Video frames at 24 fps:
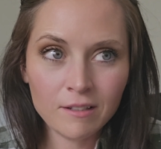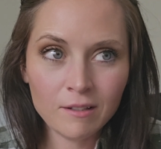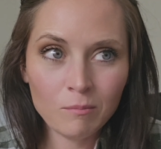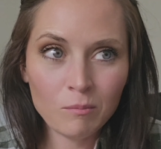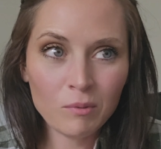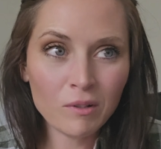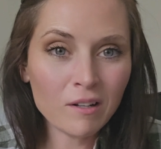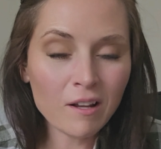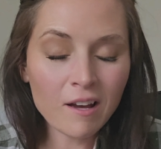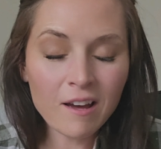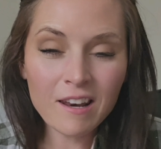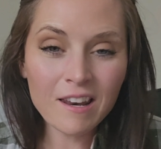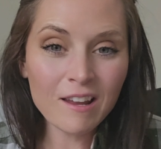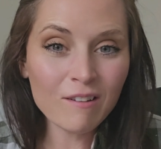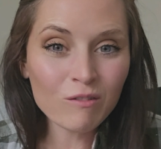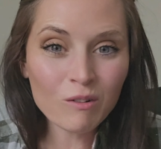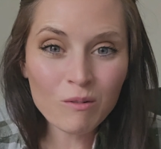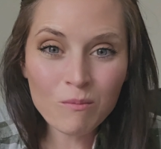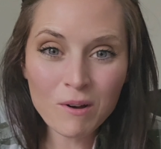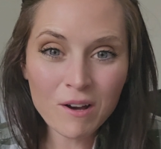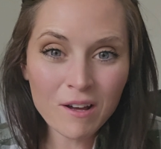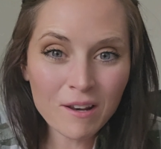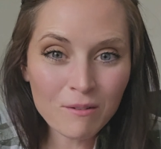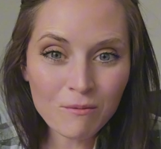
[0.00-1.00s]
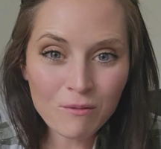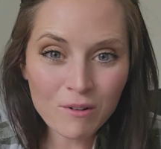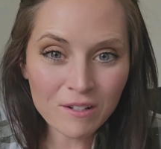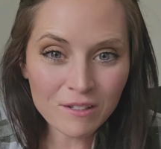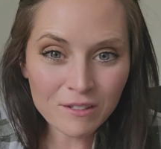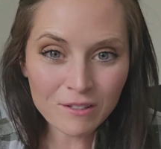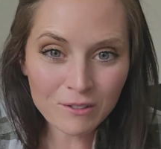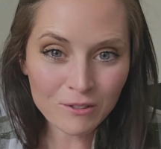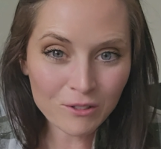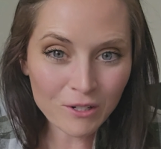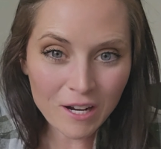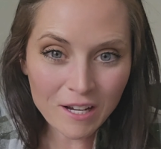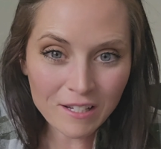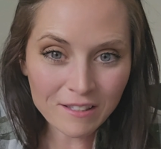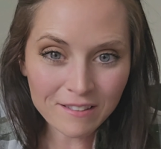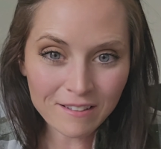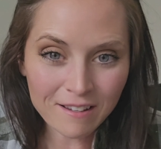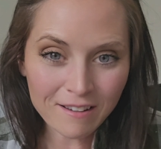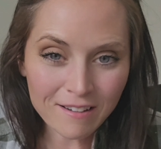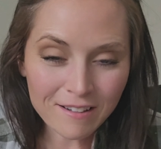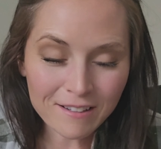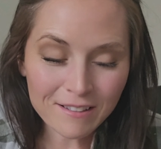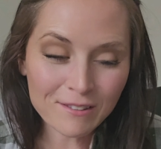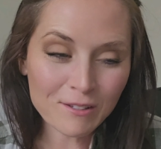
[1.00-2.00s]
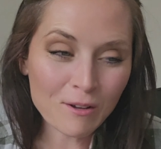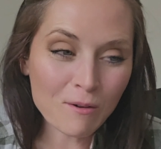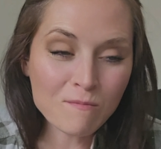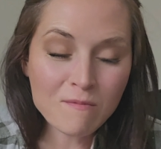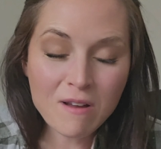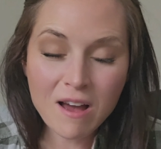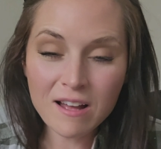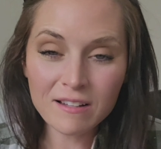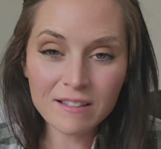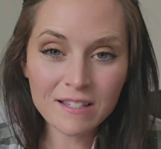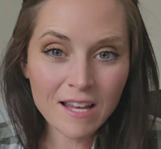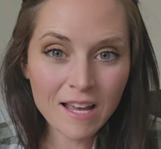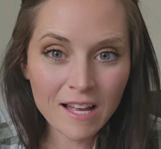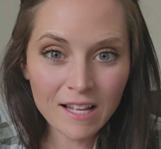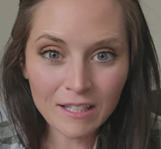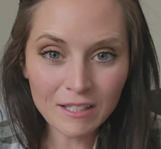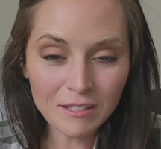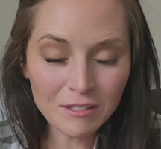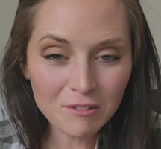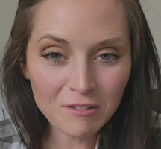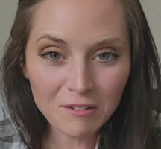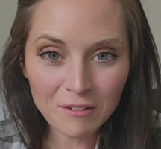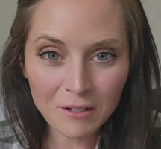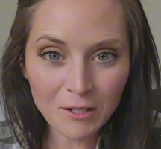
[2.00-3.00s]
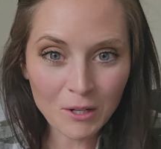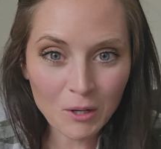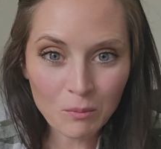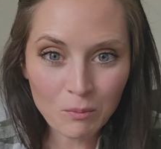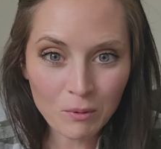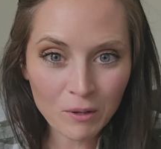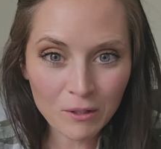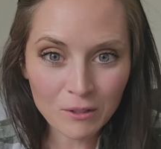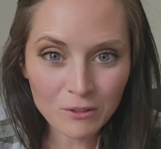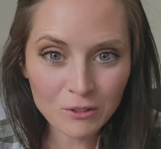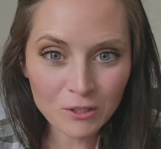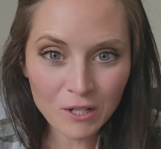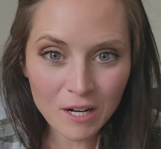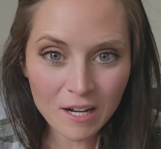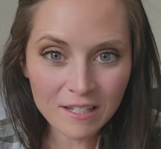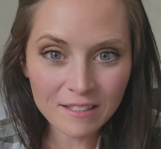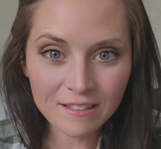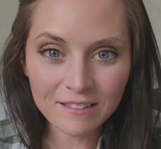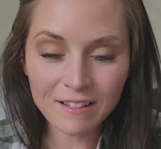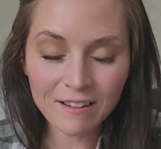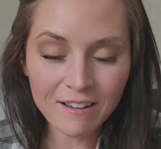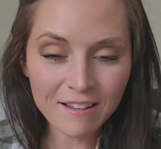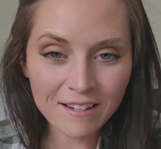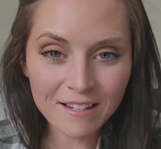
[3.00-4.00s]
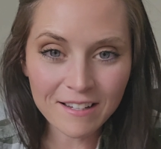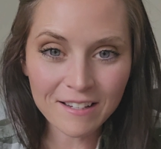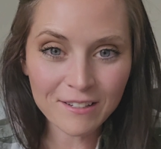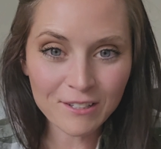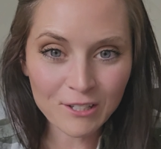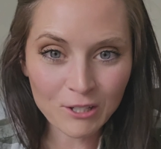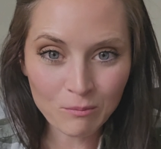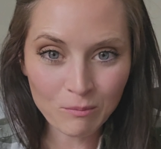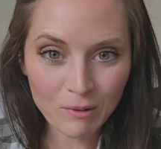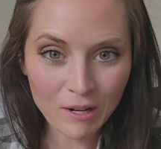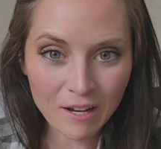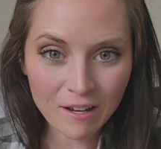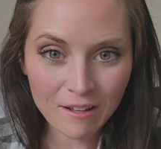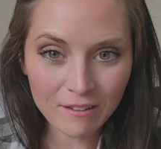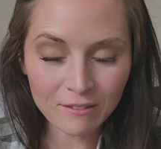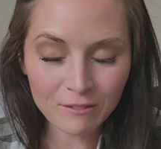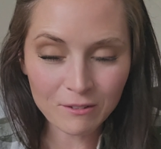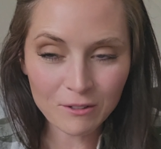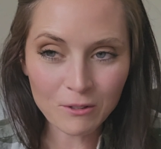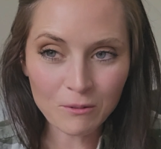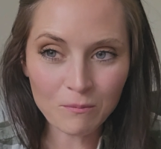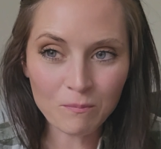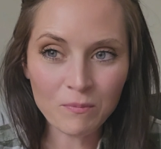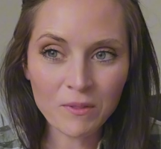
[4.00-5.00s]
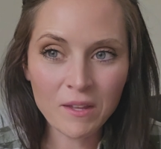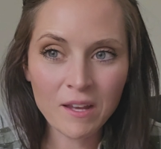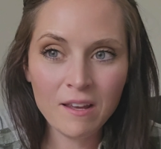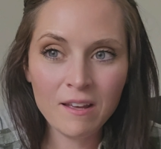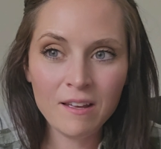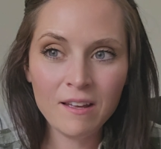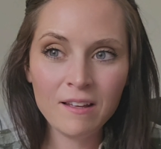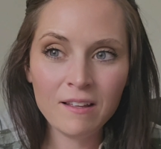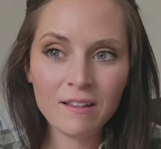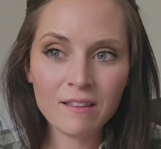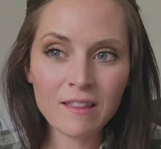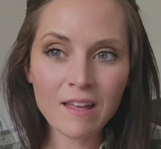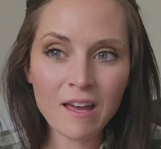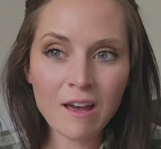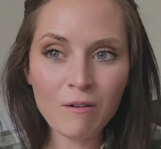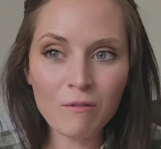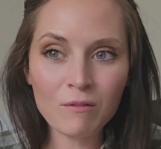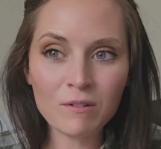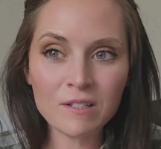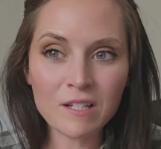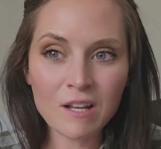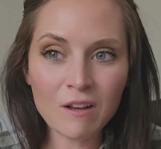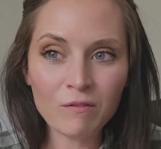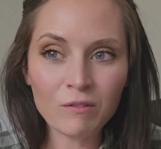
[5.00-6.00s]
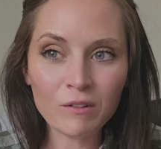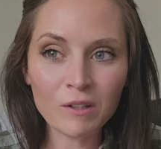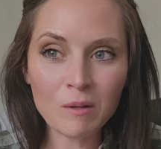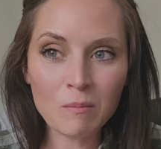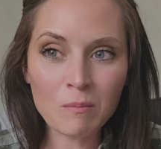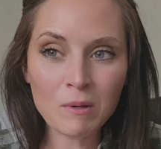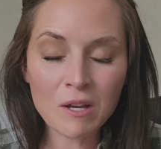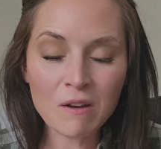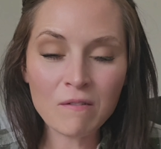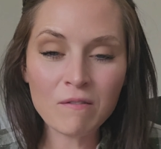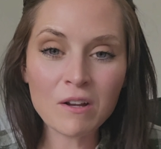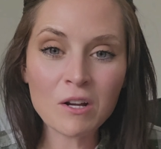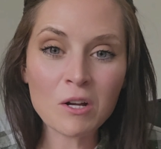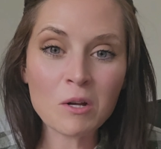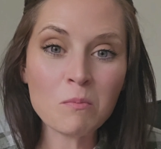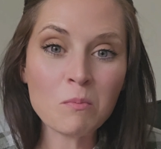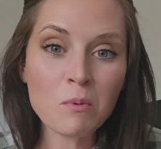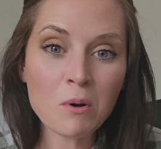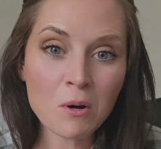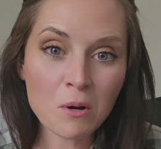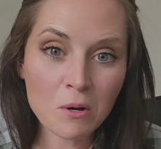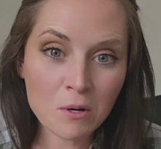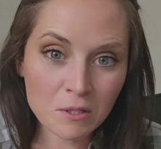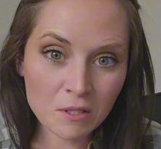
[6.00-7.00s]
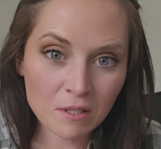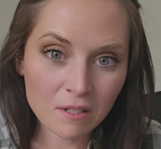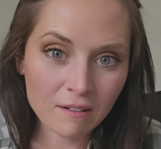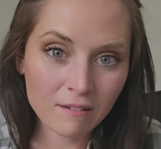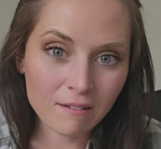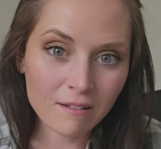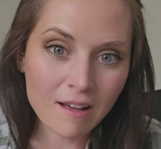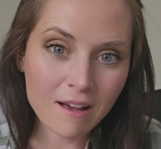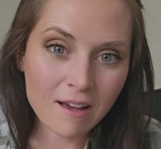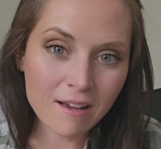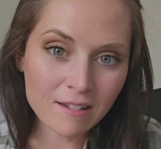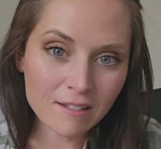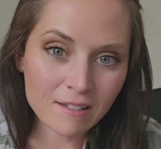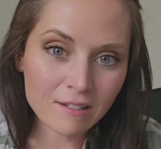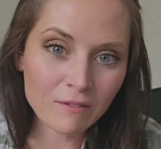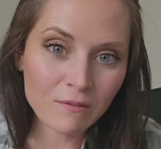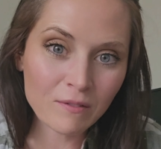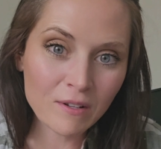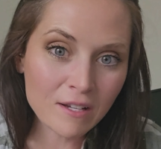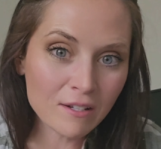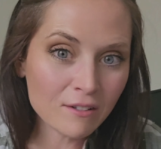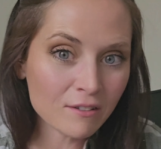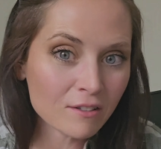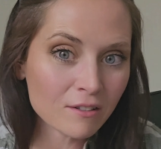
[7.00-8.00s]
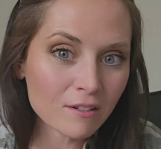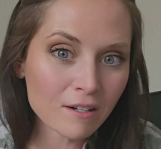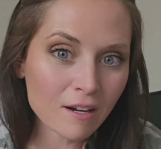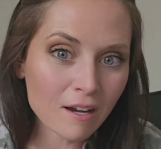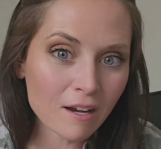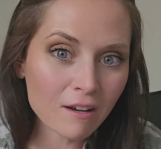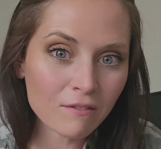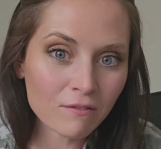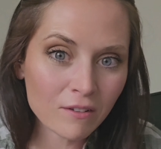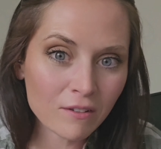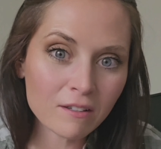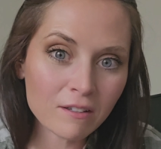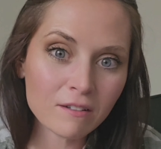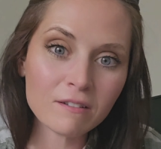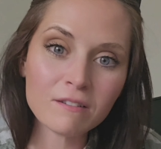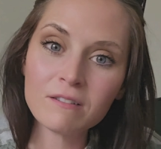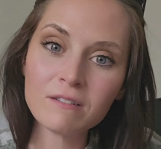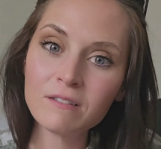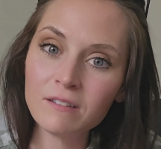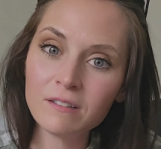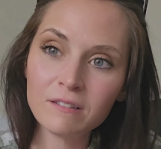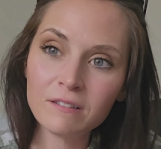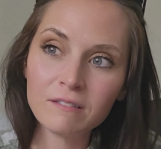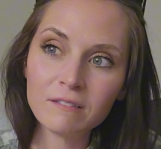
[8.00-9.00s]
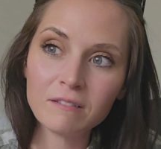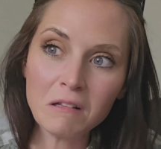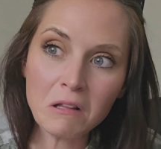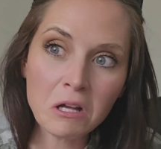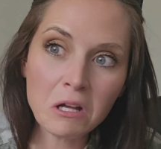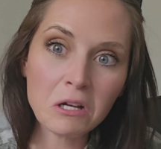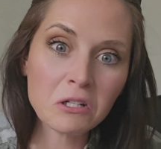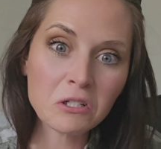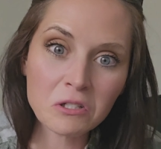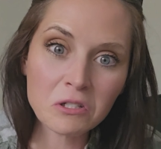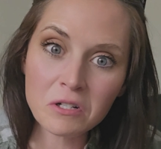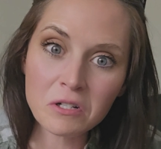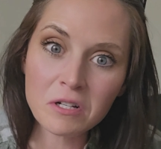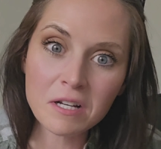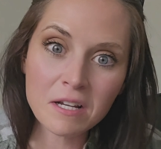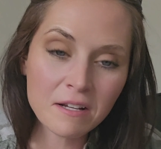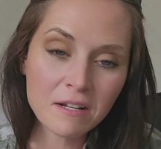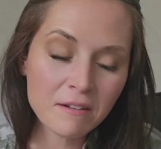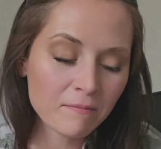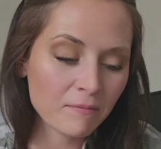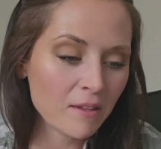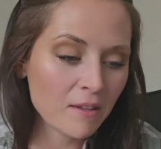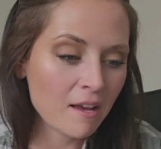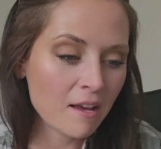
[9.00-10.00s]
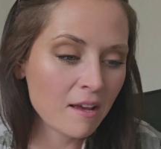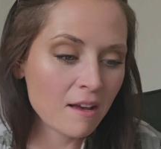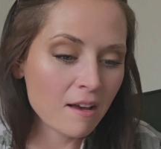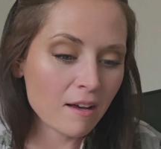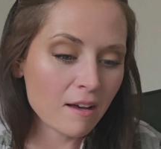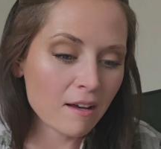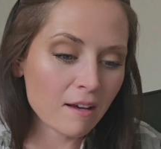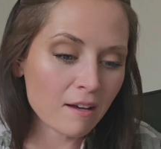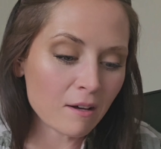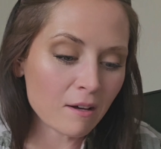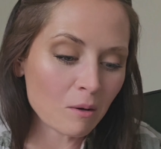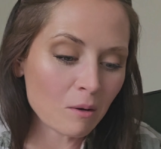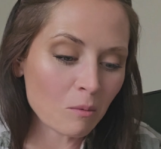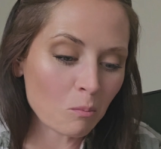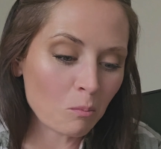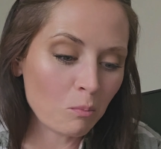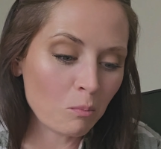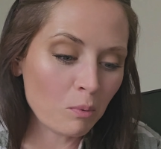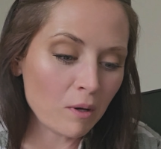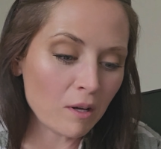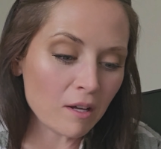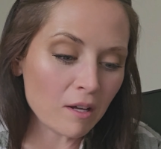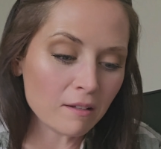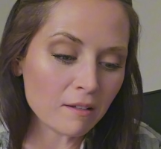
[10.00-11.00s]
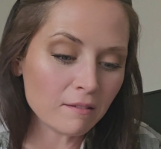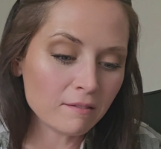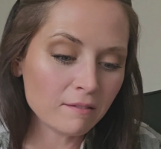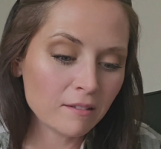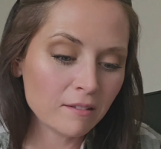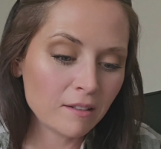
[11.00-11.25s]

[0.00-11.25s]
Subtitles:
but not everybody wants a dry sauna. So I'm not telling you to go put a dry sauna in your bathroom. That would definitely be a very personalized feature, I feel, luxury. But